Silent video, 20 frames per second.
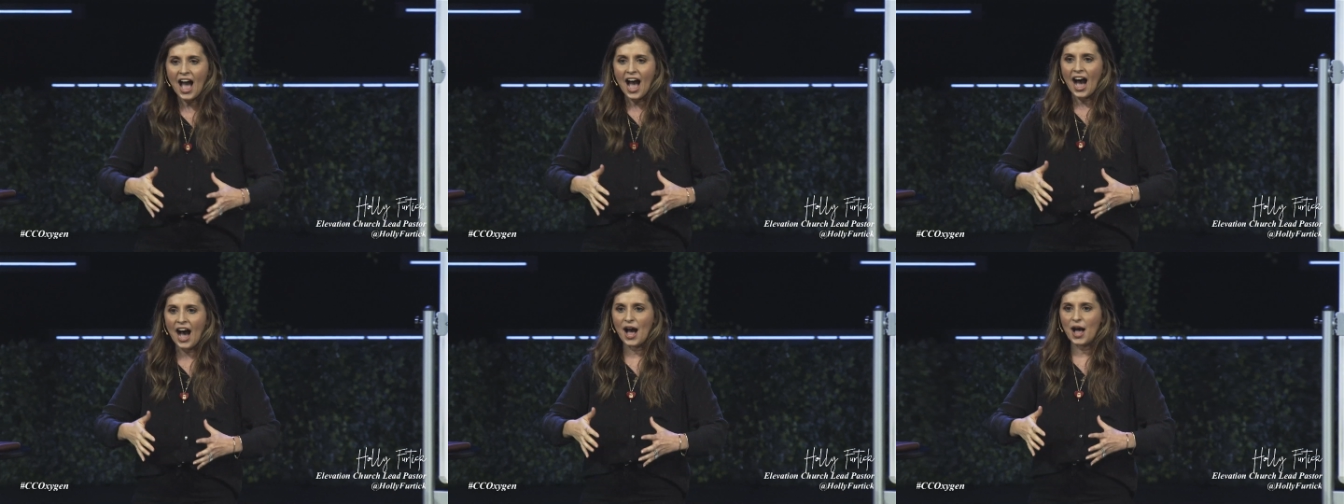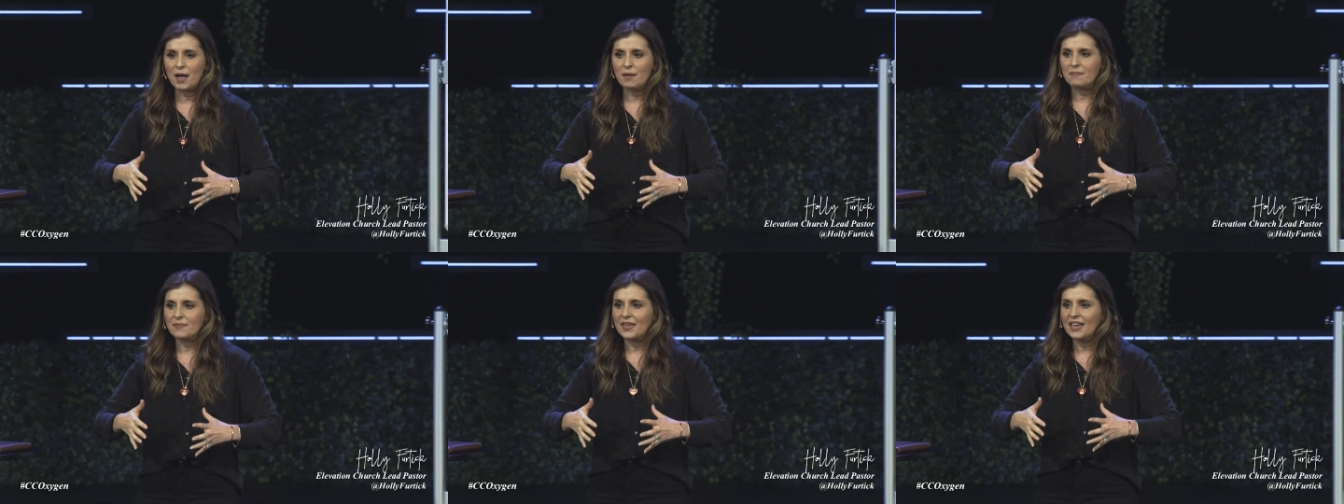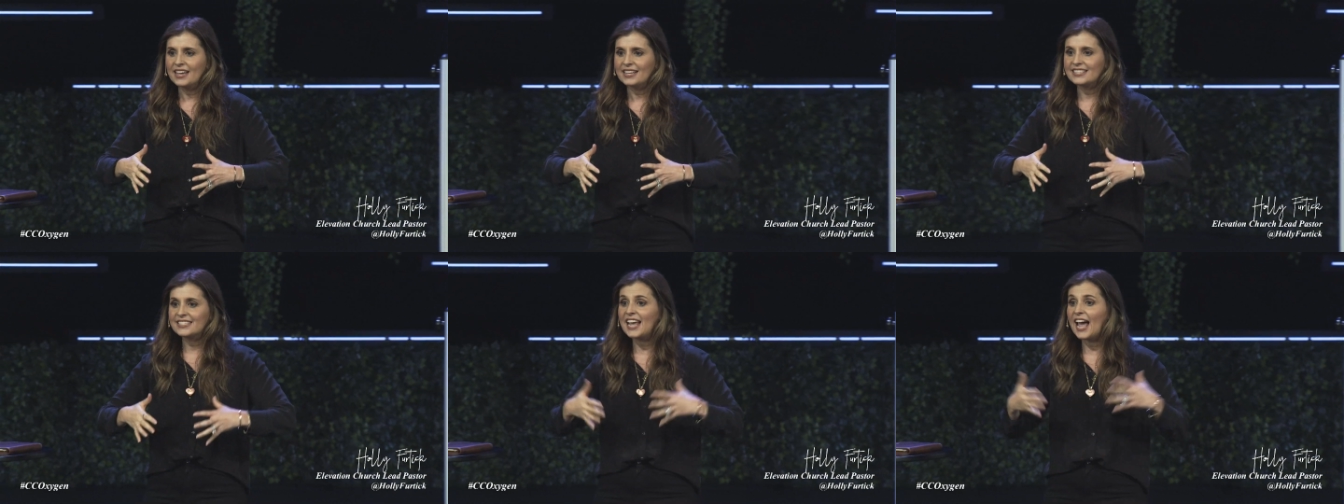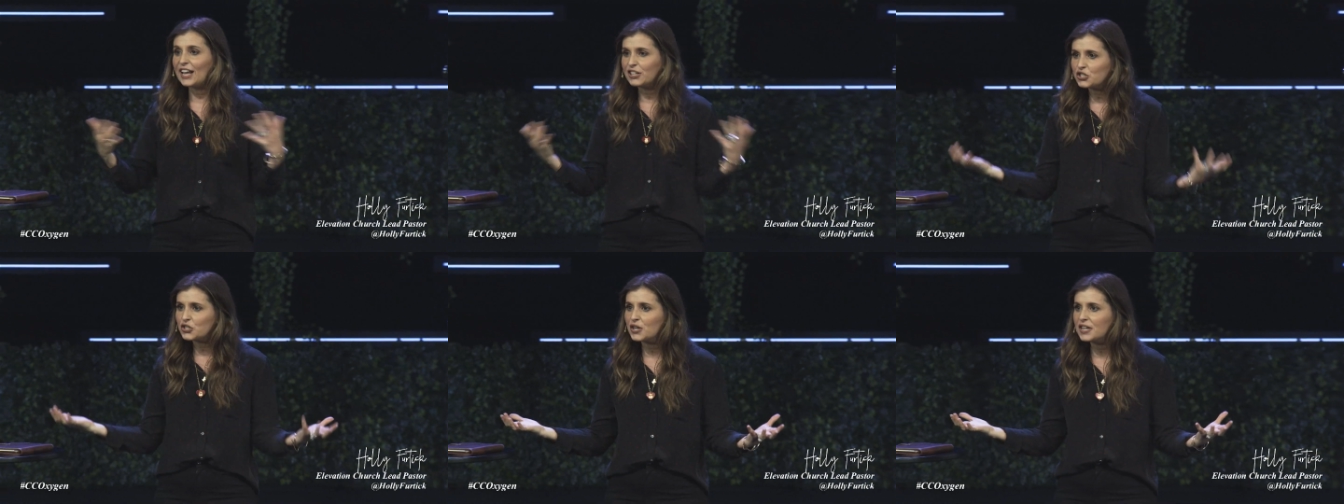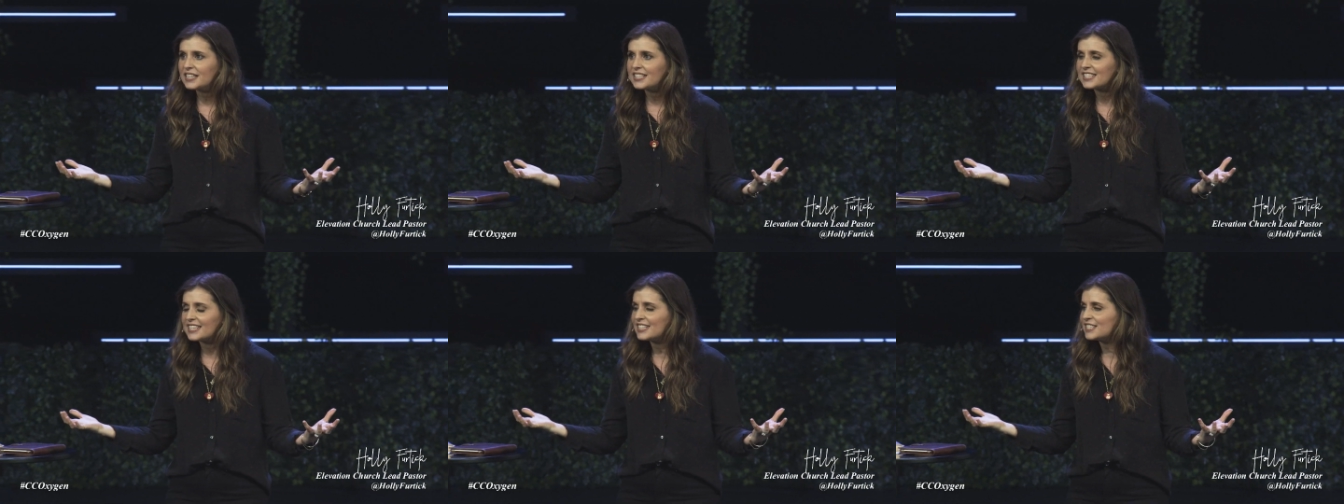
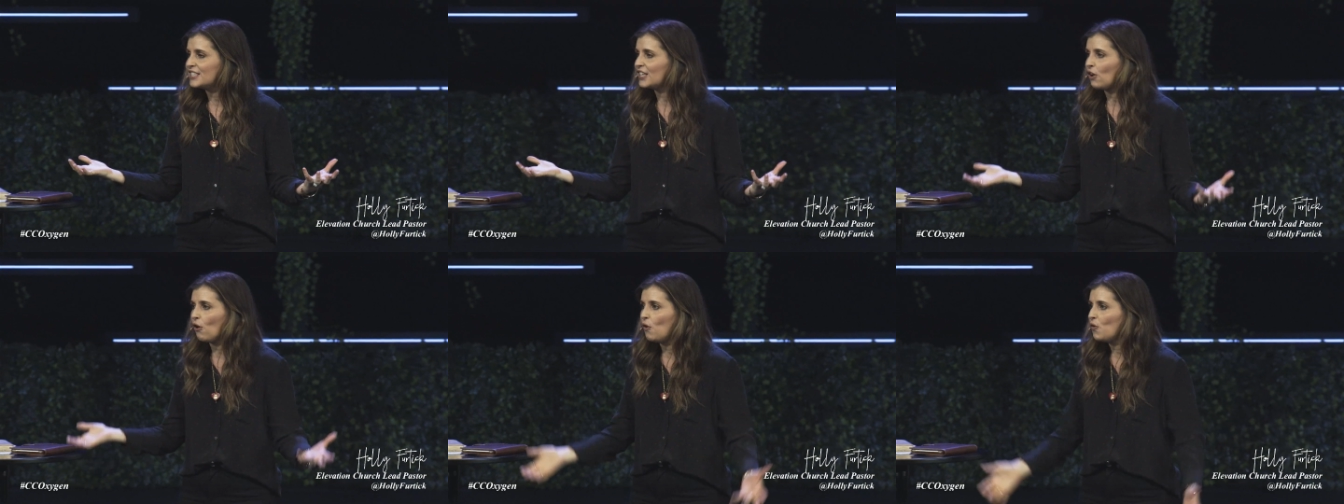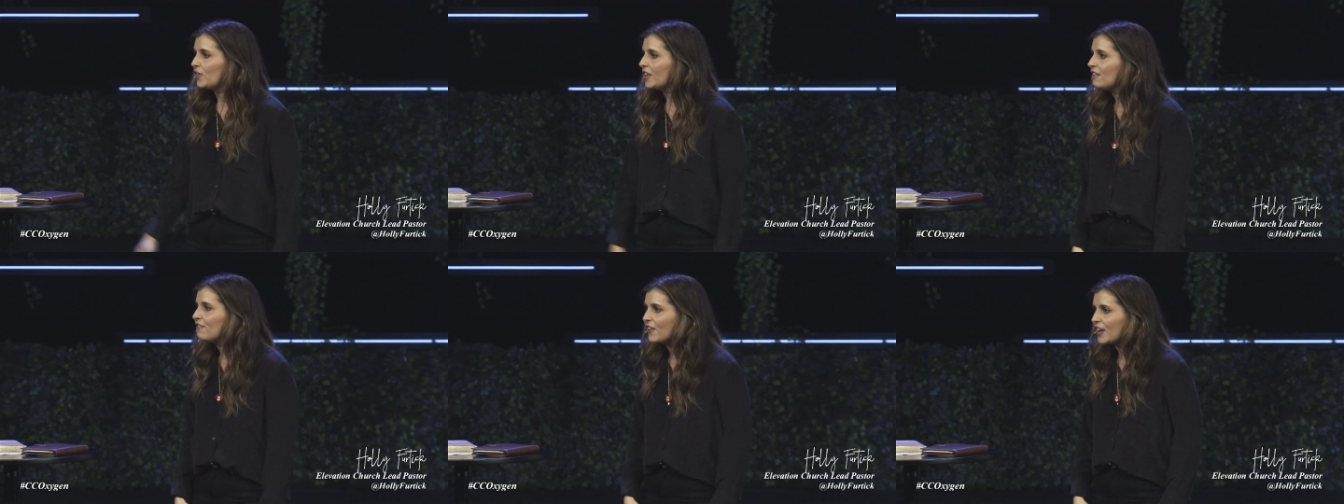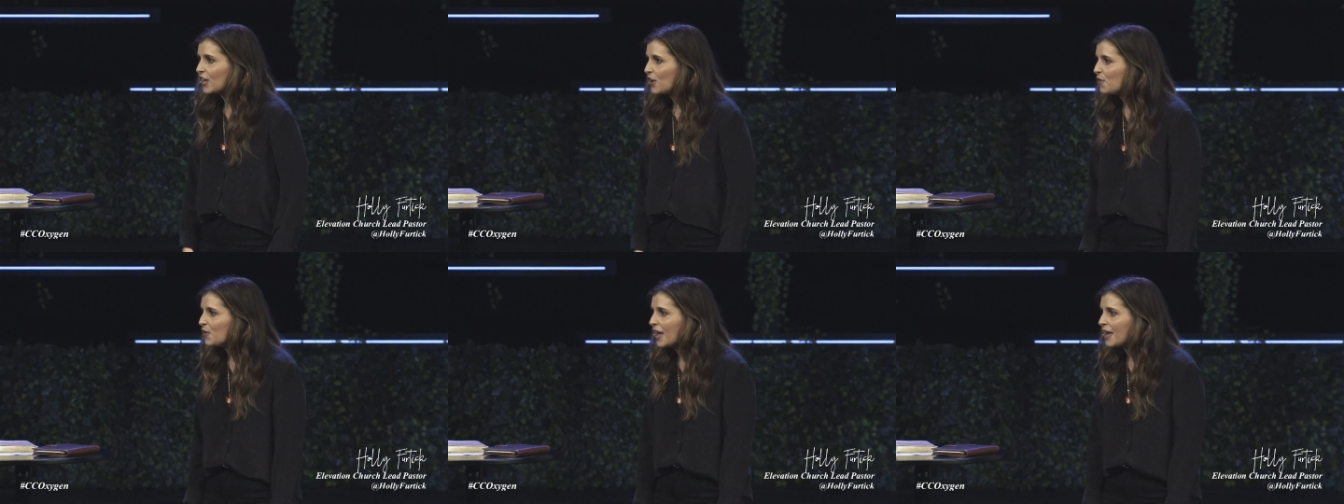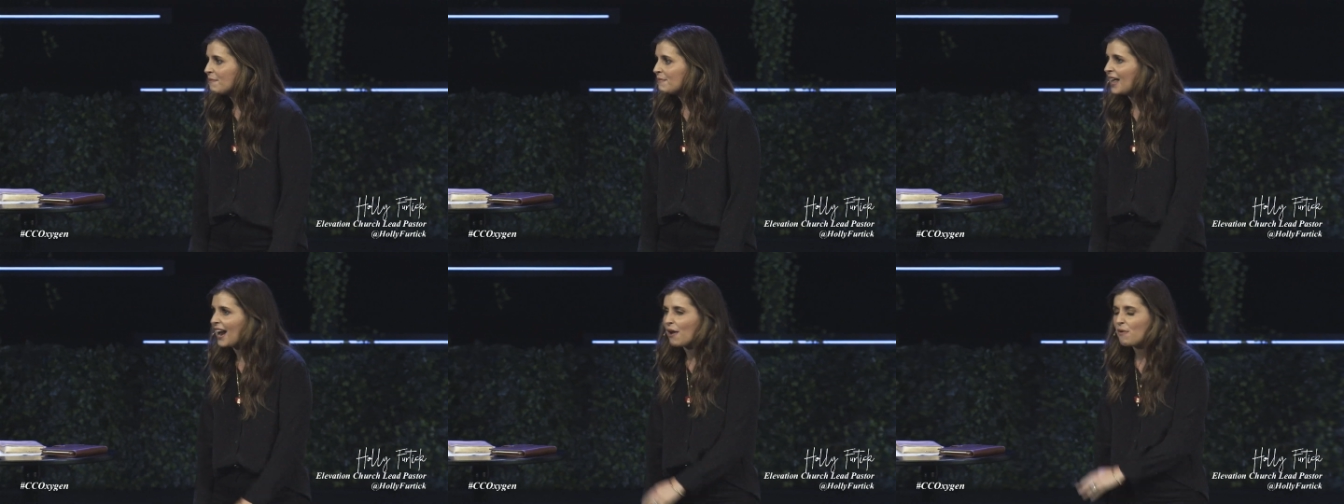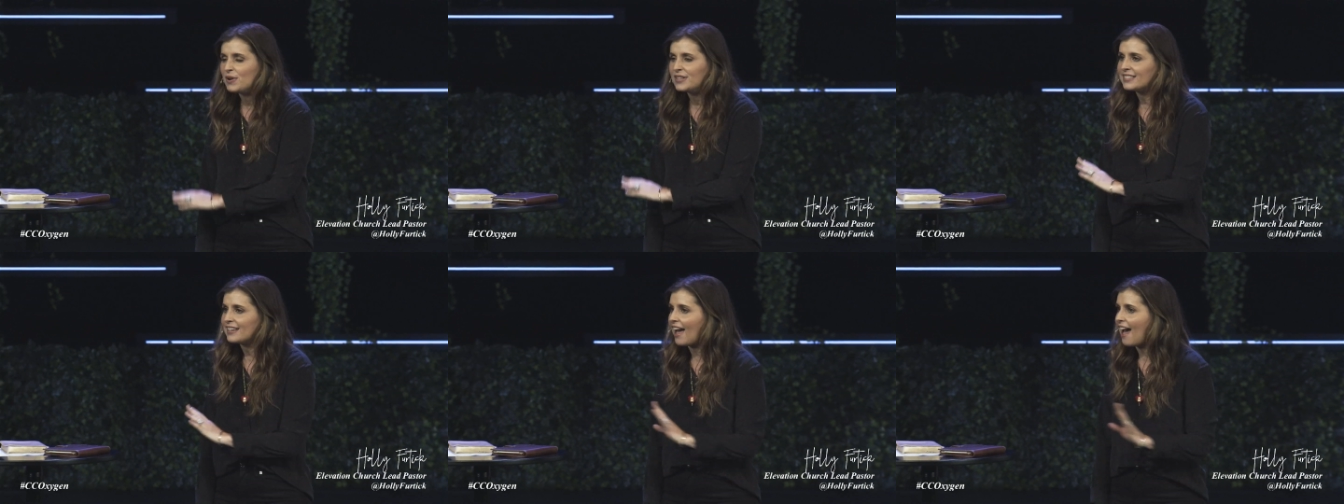Tetris is the only video game that I
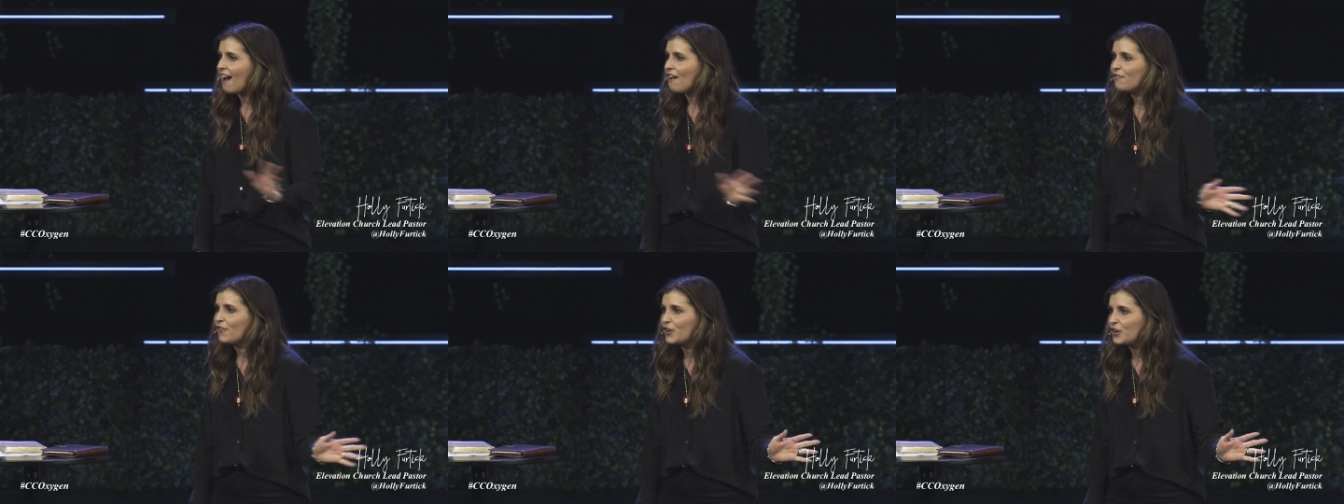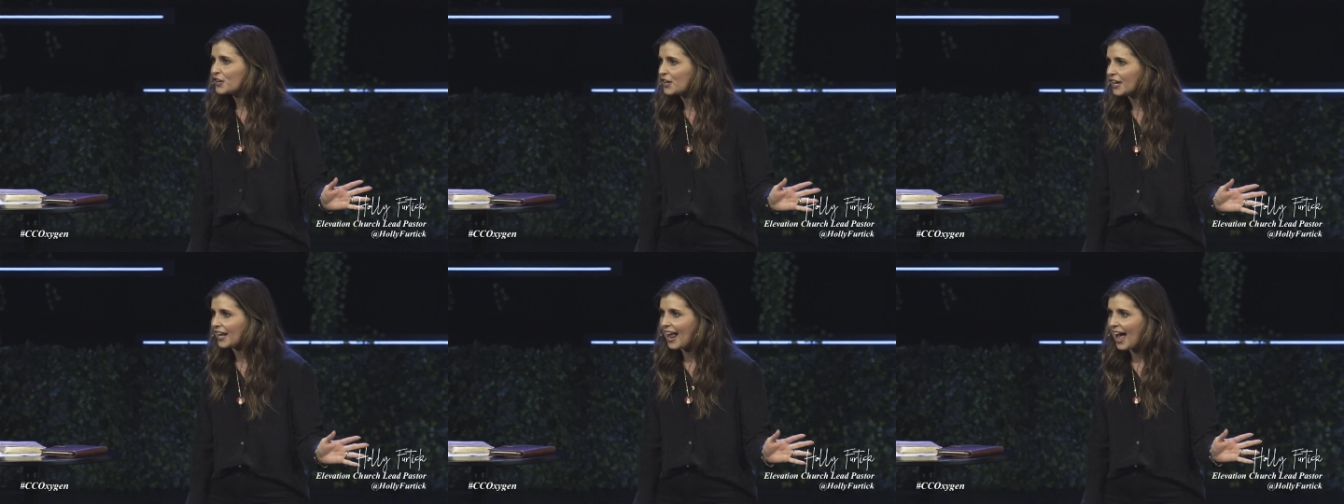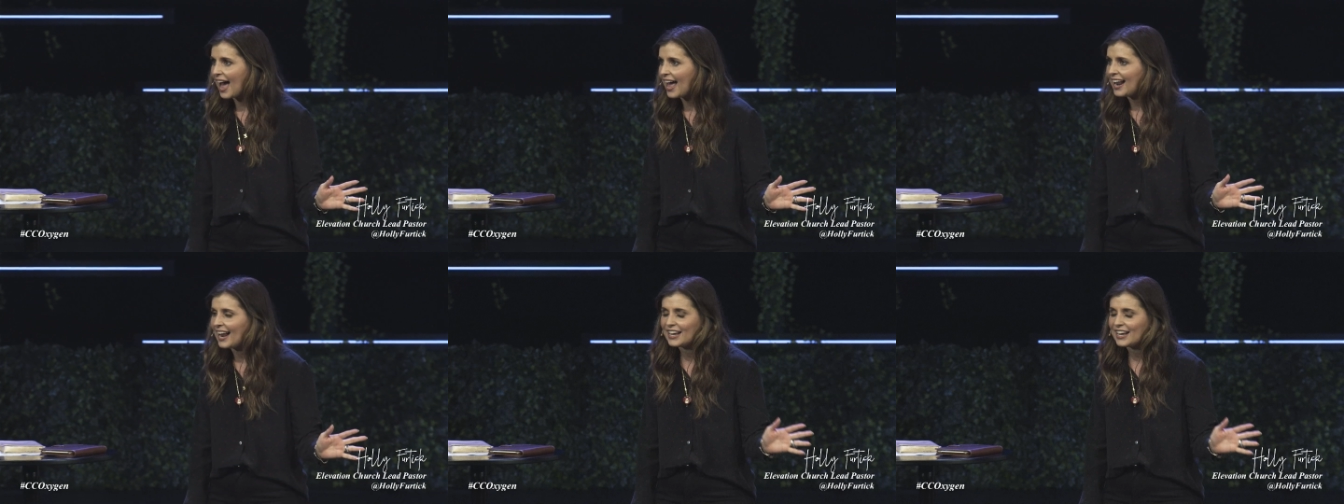was ever good at.